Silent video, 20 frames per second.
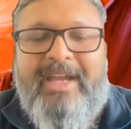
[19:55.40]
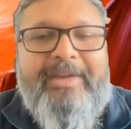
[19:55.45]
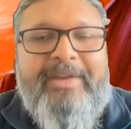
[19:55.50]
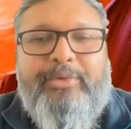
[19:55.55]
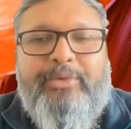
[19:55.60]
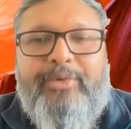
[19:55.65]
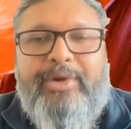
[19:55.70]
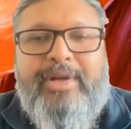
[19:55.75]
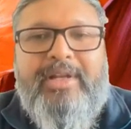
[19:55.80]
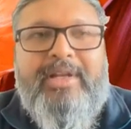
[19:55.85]

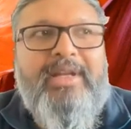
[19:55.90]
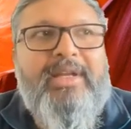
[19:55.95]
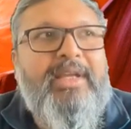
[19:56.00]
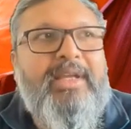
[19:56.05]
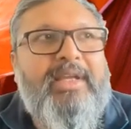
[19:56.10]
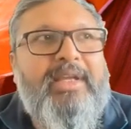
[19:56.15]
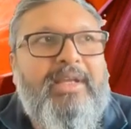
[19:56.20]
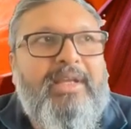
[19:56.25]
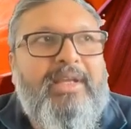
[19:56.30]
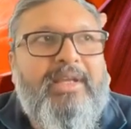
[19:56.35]
everyone.
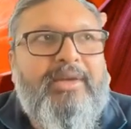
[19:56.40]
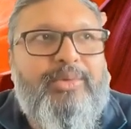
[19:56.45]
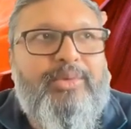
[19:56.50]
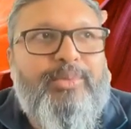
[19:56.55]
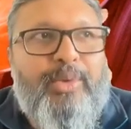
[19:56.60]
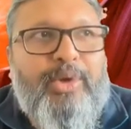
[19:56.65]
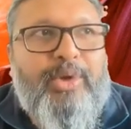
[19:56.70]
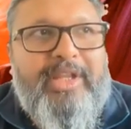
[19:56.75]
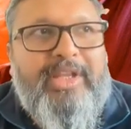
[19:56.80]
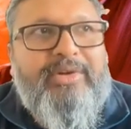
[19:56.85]
Good
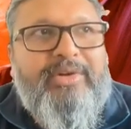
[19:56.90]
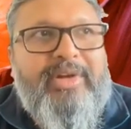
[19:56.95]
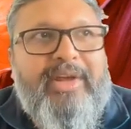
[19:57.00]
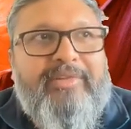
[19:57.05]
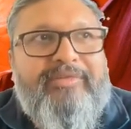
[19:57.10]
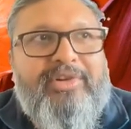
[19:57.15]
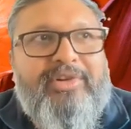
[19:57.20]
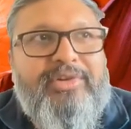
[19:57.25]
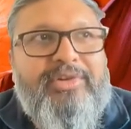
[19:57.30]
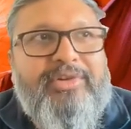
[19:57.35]
morning, good
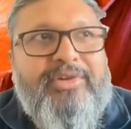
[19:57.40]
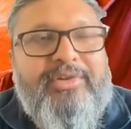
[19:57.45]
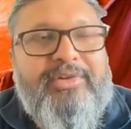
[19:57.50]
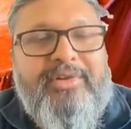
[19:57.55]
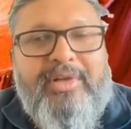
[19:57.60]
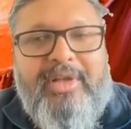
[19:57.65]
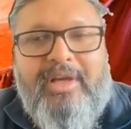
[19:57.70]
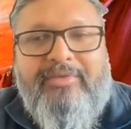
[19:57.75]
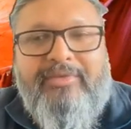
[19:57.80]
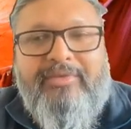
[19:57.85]
afternoon,
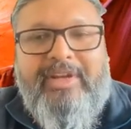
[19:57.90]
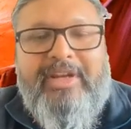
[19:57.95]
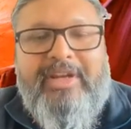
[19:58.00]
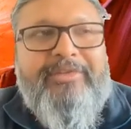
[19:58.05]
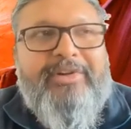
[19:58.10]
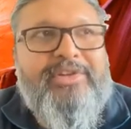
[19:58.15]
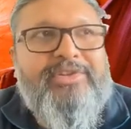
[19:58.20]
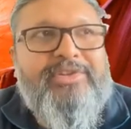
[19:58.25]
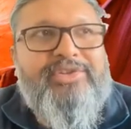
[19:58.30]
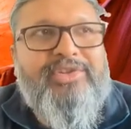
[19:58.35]

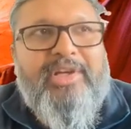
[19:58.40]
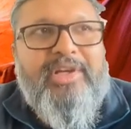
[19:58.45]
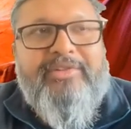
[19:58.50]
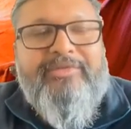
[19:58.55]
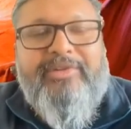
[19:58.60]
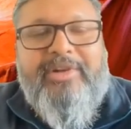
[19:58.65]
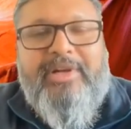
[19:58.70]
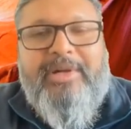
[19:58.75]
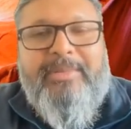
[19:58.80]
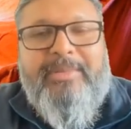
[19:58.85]
wherever you're joining
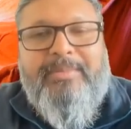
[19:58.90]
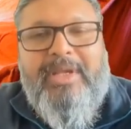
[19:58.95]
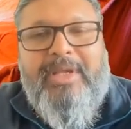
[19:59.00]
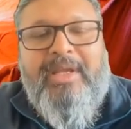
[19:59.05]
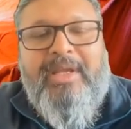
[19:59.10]
from.